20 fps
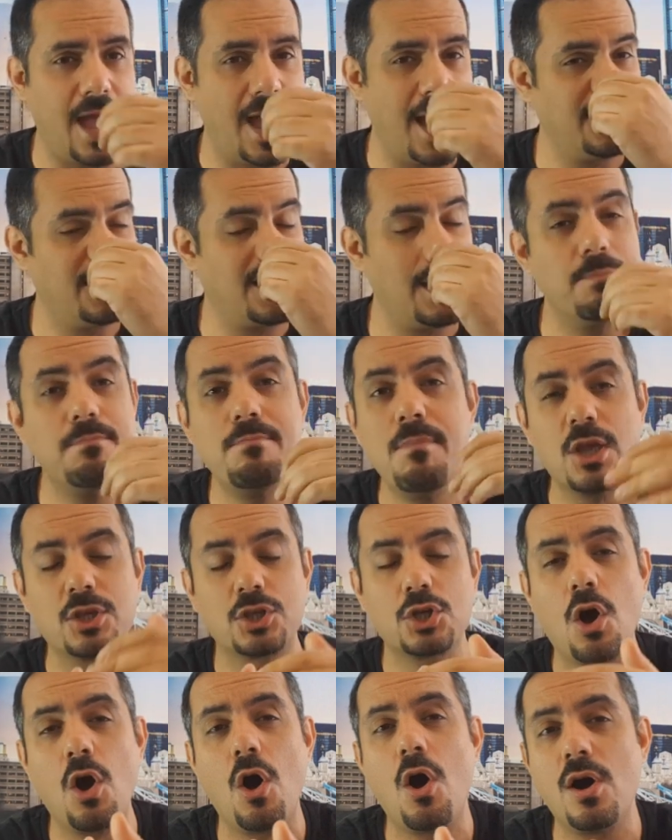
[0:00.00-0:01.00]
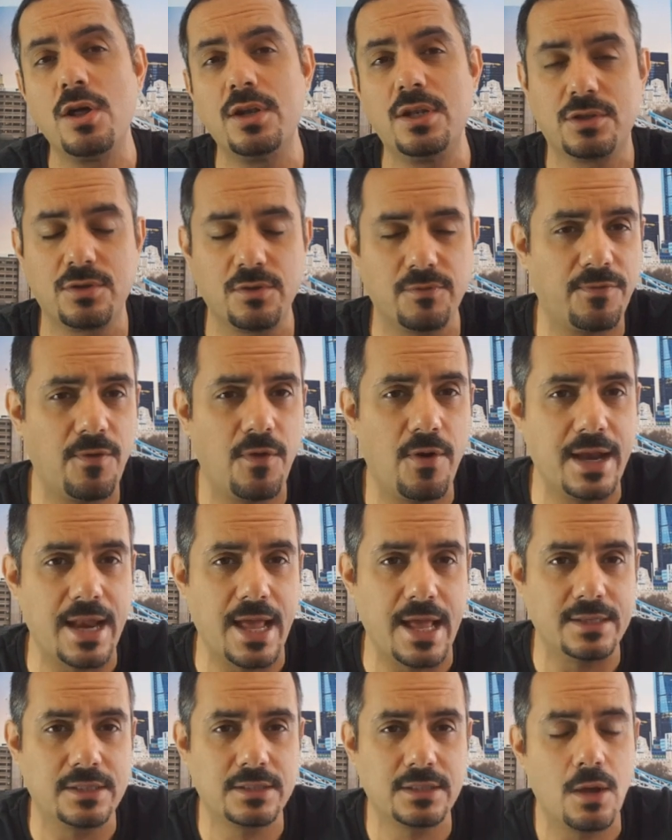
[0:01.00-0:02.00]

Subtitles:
and they're much harder to finance.